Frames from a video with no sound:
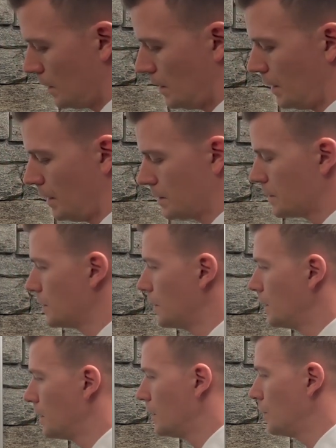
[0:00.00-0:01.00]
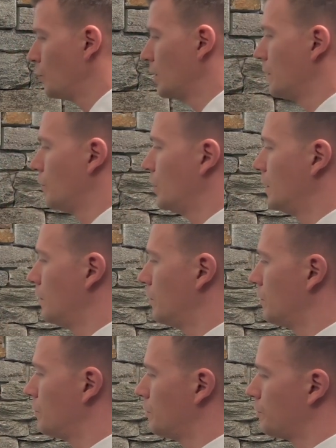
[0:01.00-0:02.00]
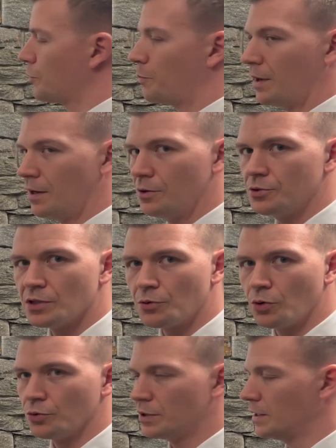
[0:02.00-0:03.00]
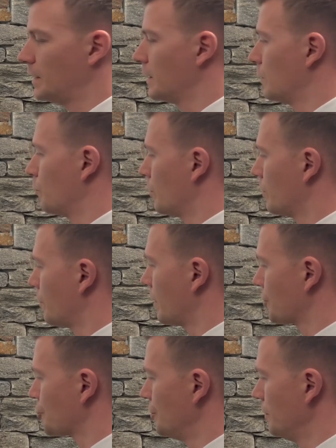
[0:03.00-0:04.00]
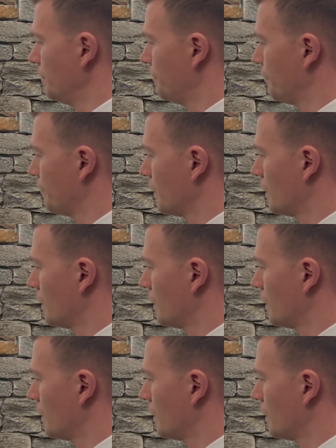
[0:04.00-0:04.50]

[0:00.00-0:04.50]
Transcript: is when the propellers are rotating in one direction,